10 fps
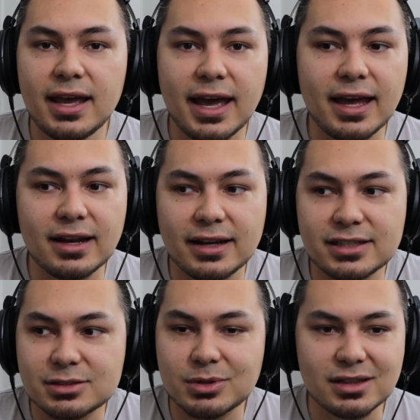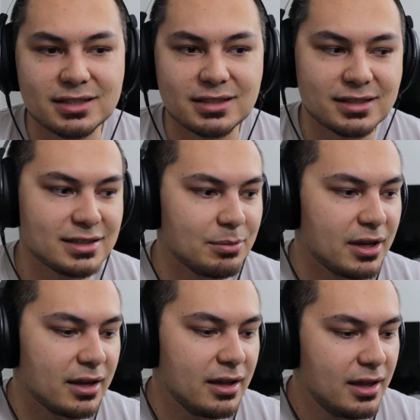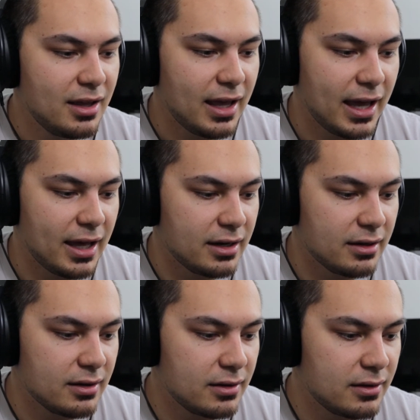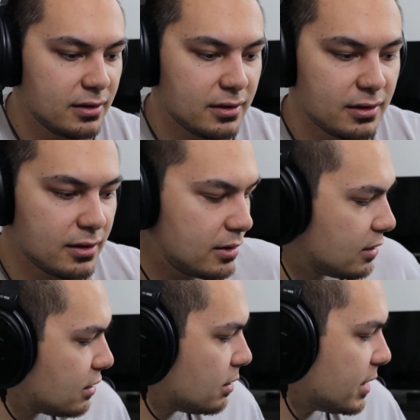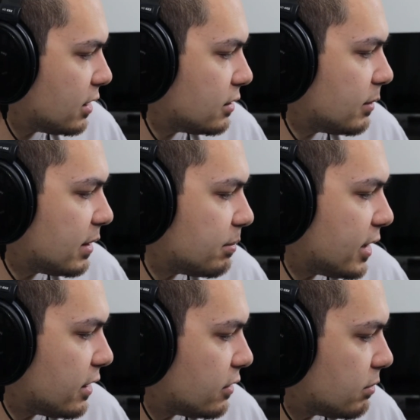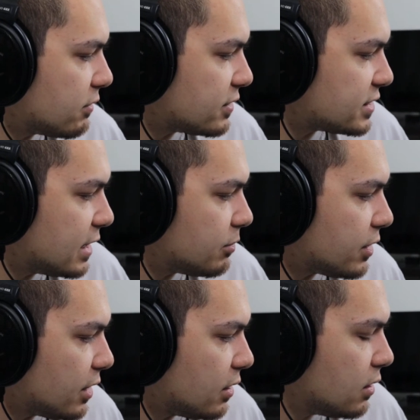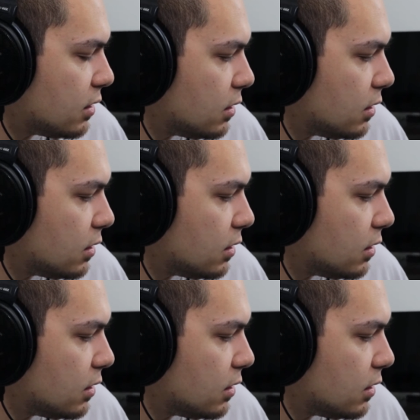and I just want to listen to something. And I mean, let me play a little bit of a sample here.